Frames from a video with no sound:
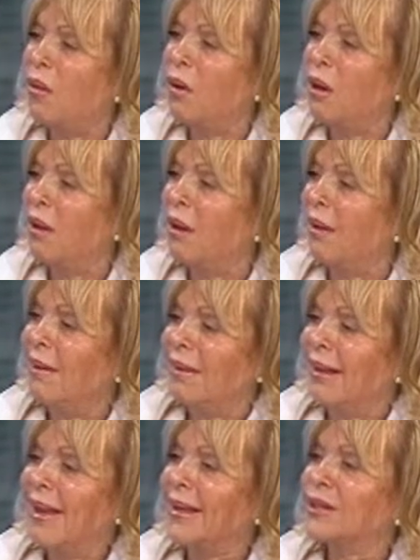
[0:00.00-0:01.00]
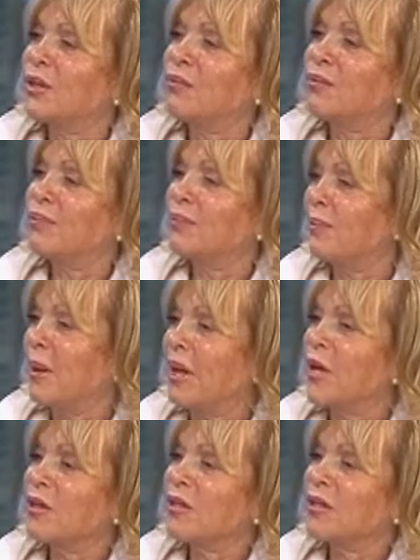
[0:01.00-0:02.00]
or is
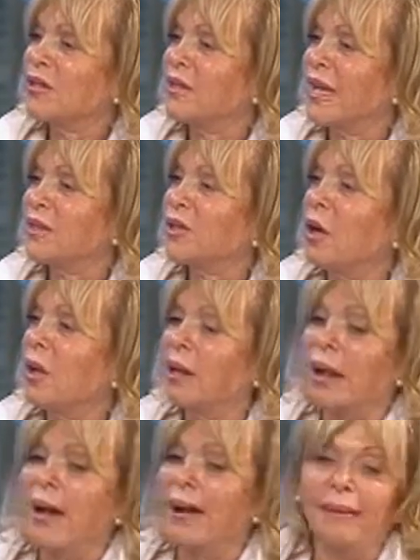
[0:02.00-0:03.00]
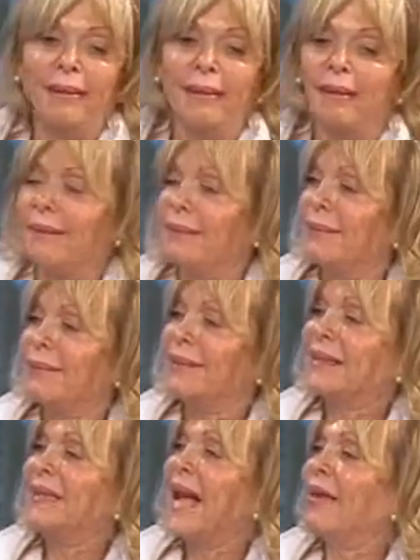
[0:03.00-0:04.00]
booking your tickets online
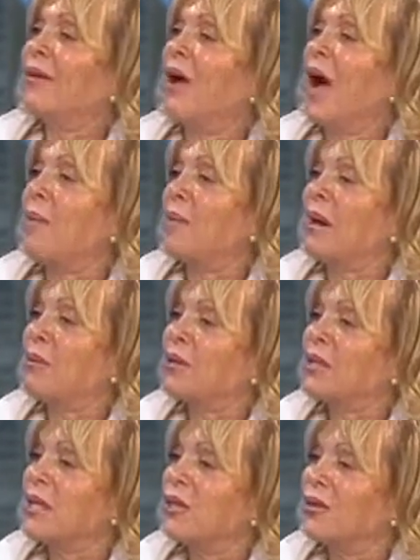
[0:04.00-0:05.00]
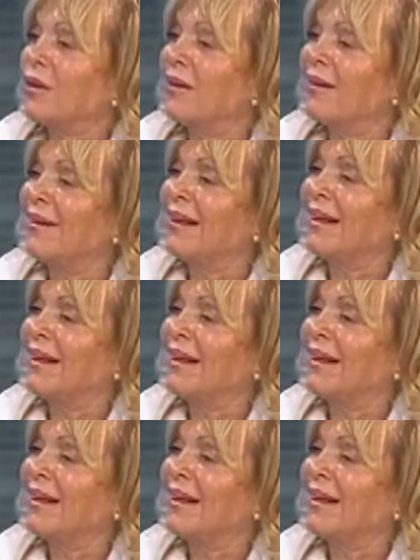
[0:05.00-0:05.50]
standard operating procedure?